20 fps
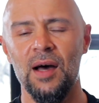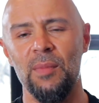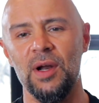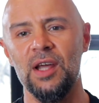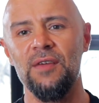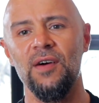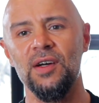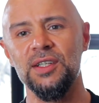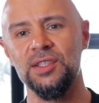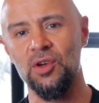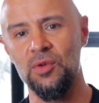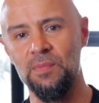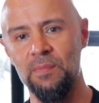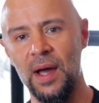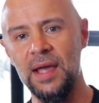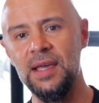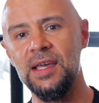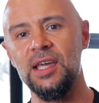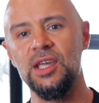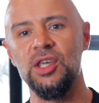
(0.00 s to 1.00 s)
But if I start
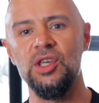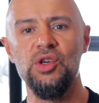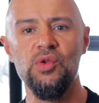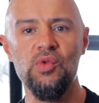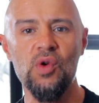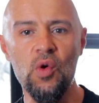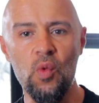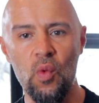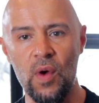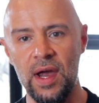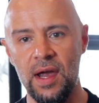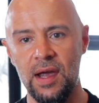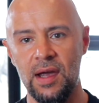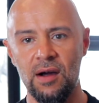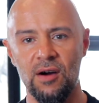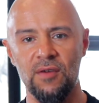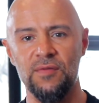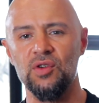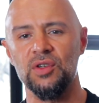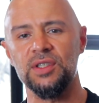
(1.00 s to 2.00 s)
making you aware
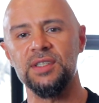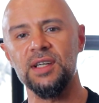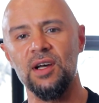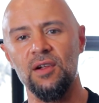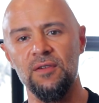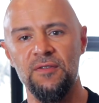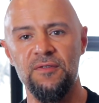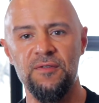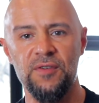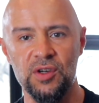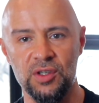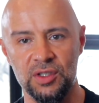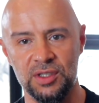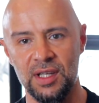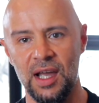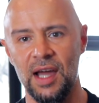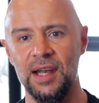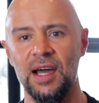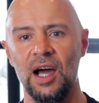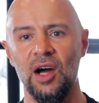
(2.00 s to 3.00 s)
of yourself
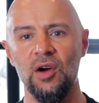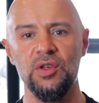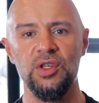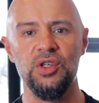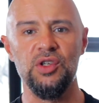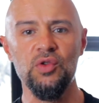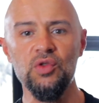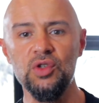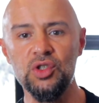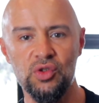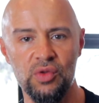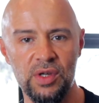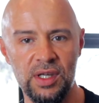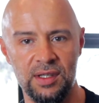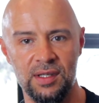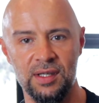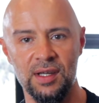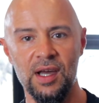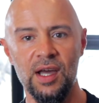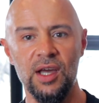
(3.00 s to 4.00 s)
first and how you
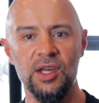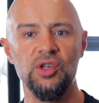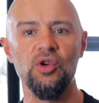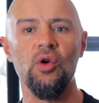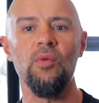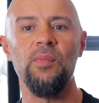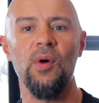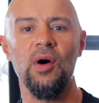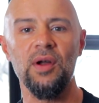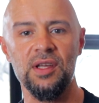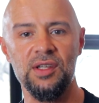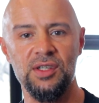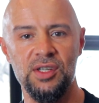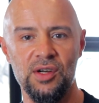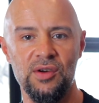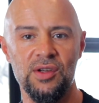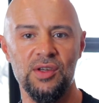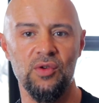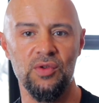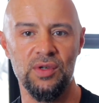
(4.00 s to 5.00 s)
treat your body
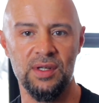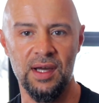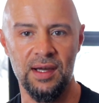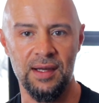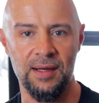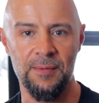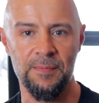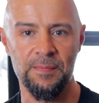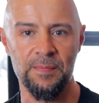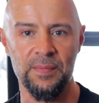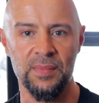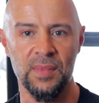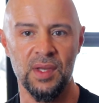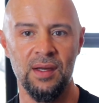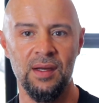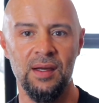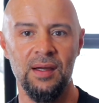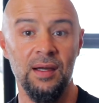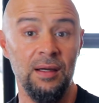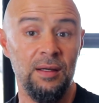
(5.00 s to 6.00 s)
during your day,
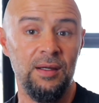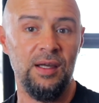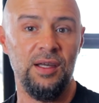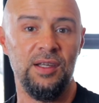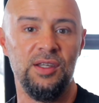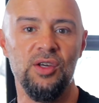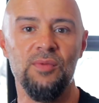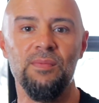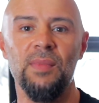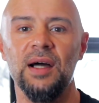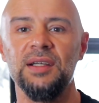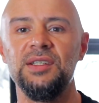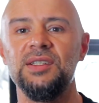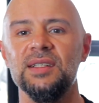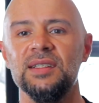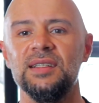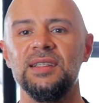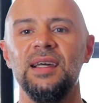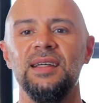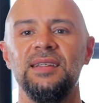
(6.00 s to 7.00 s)
you might
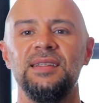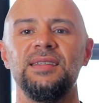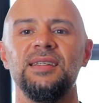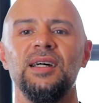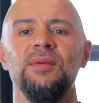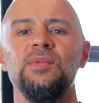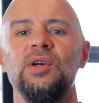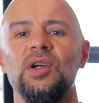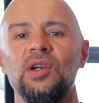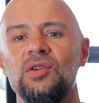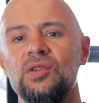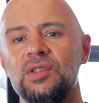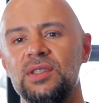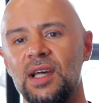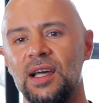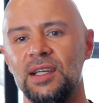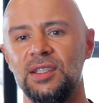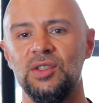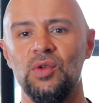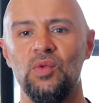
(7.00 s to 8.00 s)
just get some
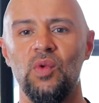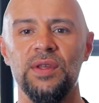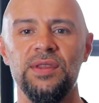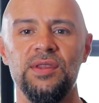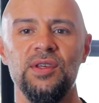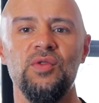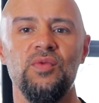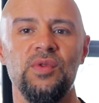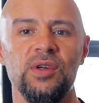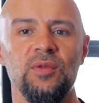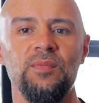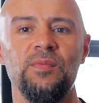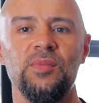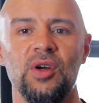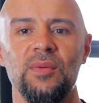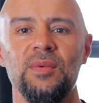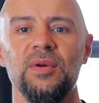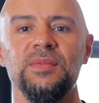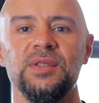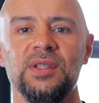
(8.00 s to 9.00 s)
clues as to what the real
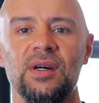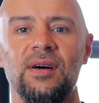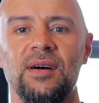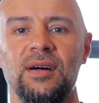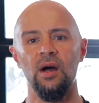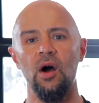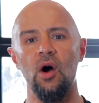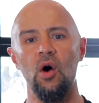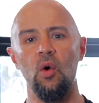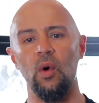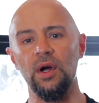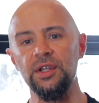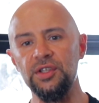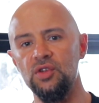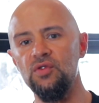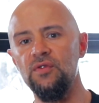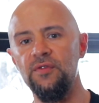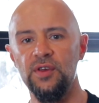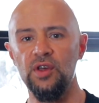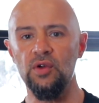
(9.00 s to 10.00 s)
problems are.
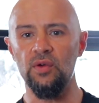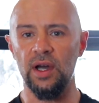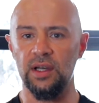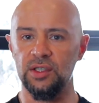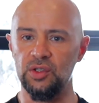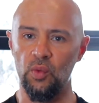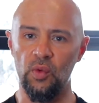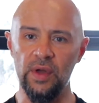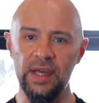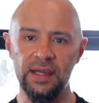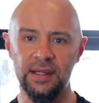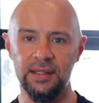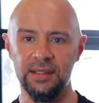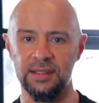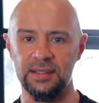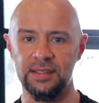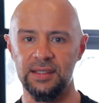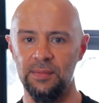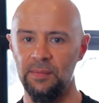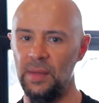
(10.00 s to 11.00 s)
What you view as
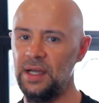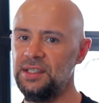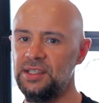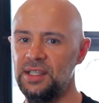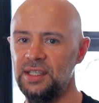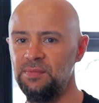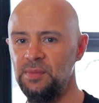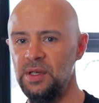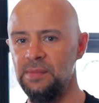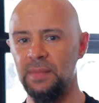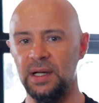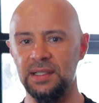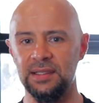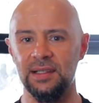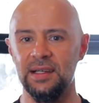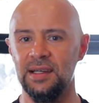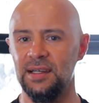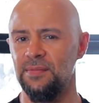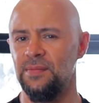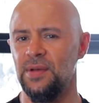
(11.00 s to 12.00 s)
weakness may just be
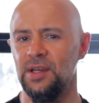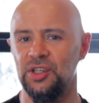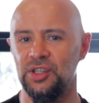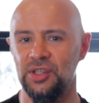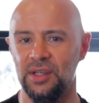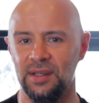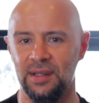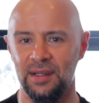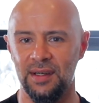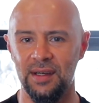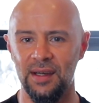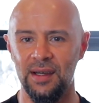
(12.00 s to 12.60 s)
muscle inhibition.